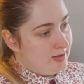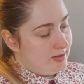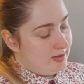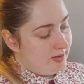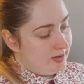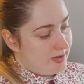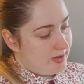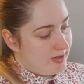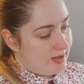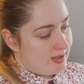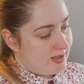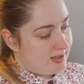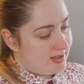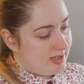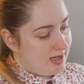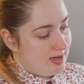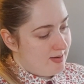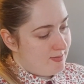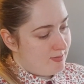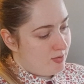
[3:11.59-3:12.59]
So they
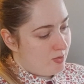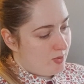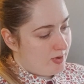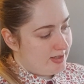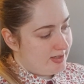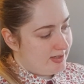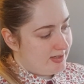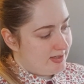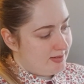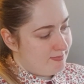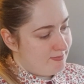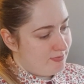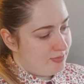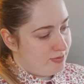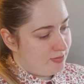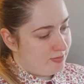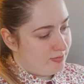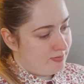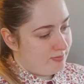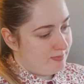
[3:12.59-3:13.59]
seem quite
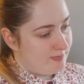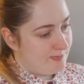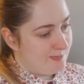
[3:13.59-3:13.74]
simple.